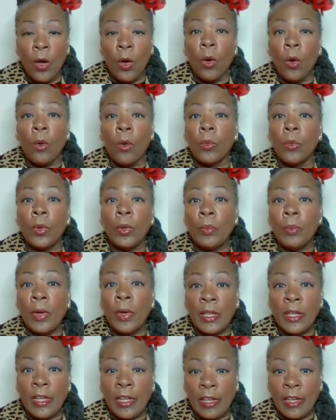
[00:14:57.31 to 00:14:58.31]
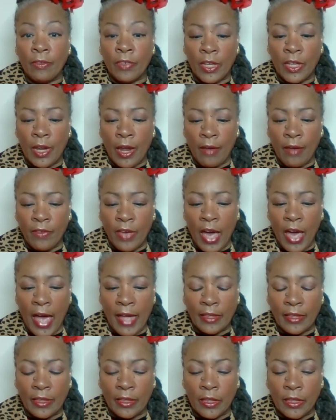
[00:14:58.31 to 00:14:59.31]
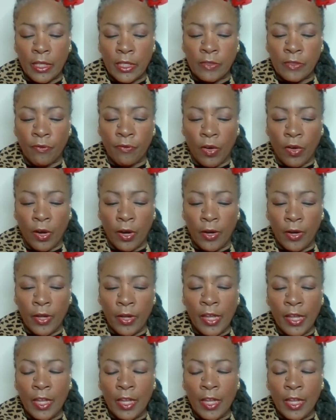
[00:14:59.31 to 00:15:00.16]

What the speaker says: or we wouldn't even have gotten this far.